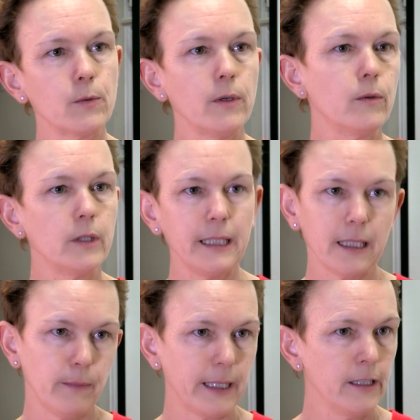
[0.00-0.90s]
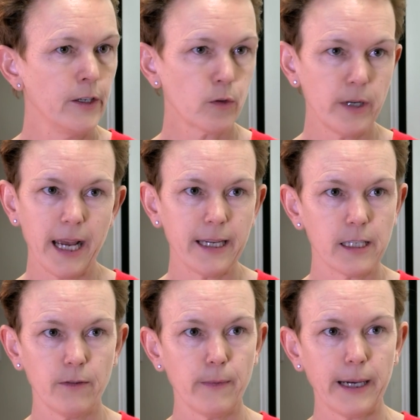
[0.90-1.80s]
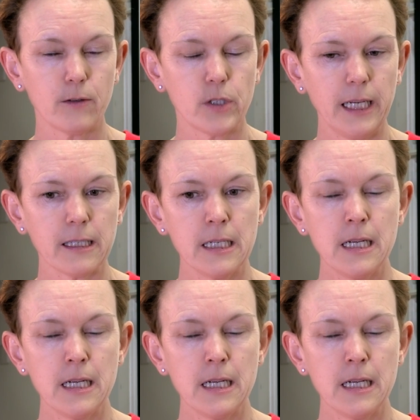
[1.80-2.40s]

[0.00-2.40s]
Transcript: We were a little bit creative about it.